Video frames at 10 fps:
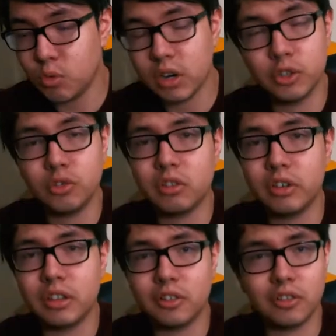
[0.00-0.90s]
want to do your
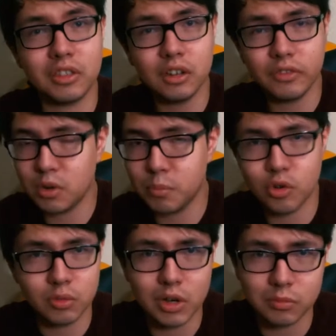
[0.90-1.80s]
research yourself, you're more
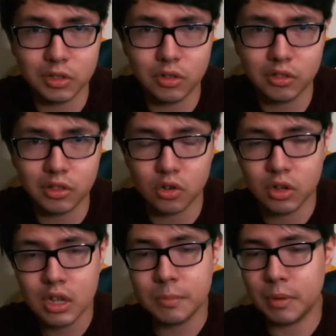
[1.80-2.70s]
than welcome to do so.
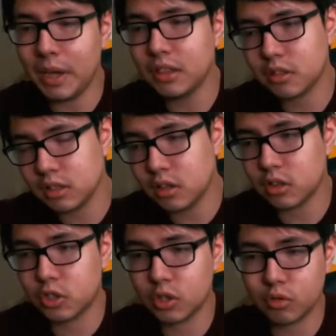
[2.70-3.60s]
But basically, long
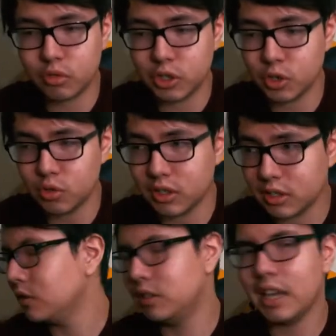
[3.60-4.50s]
story short,
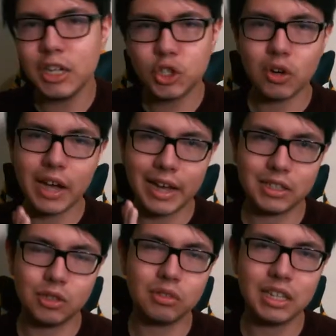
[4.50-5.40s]
they try
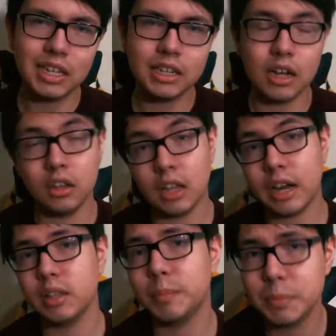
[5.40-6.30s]
to lead a lot of
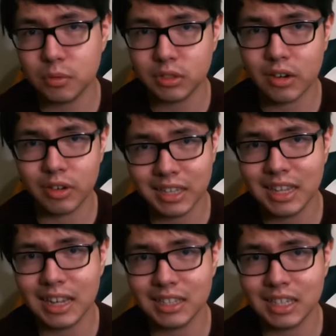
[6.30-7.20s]
the people that are in
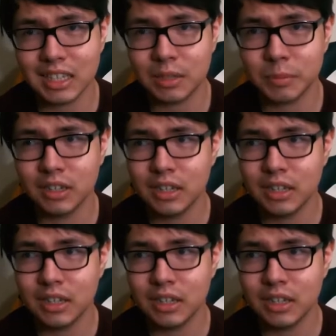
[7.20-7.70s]
that team